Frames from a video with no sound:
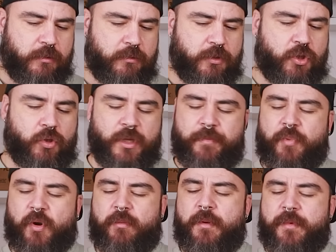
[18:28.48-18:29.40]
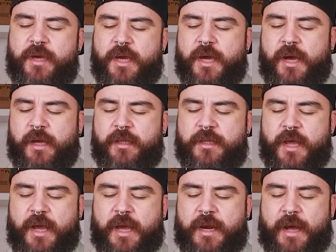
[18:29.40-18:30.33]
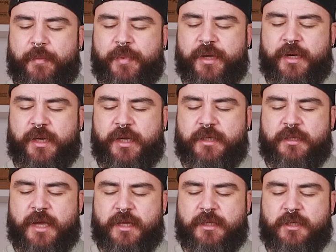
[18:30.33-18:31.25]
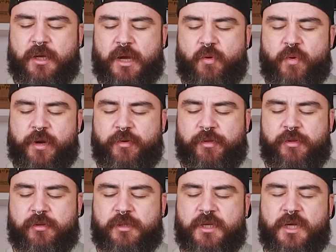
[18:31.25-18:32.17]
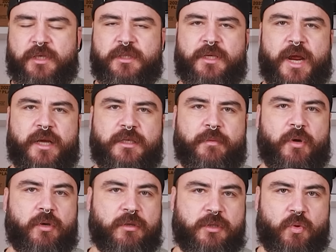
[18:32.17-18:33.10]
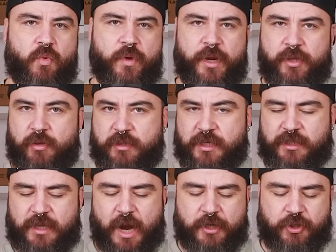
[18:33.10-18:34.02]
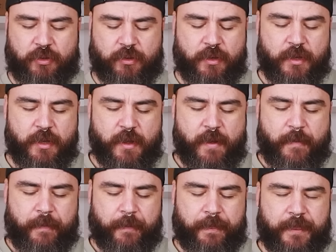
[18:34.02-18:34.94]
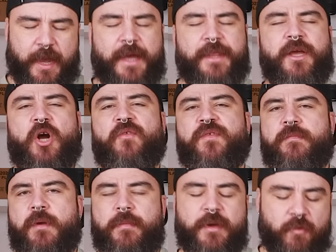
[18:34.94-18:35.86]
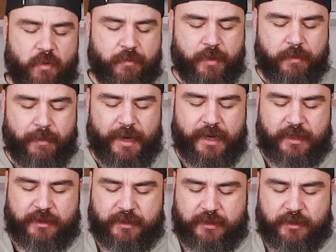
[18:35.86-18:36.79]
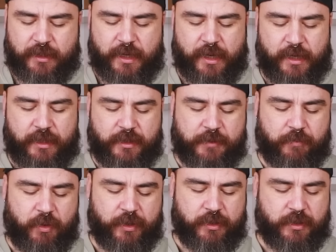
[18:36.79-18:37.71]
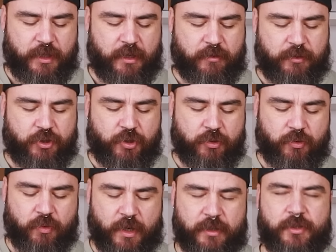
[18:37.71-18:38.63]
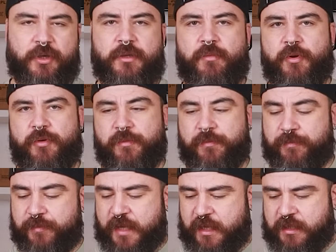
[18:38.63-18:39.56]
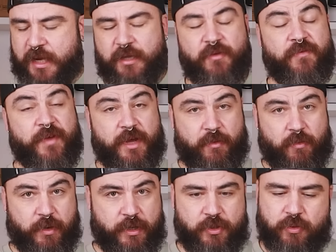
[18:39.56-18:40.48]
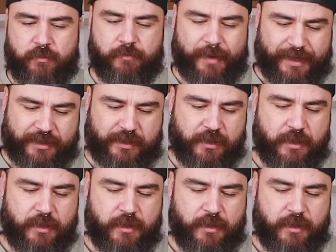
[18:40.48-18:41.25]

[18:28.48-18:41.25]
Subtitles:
So the problem here that can happen is that I will reduce the strength, but also we reduce the extraction. And the coffee maybe won't be balanced. At this point, I should do a third brew that I don't think I want to do, but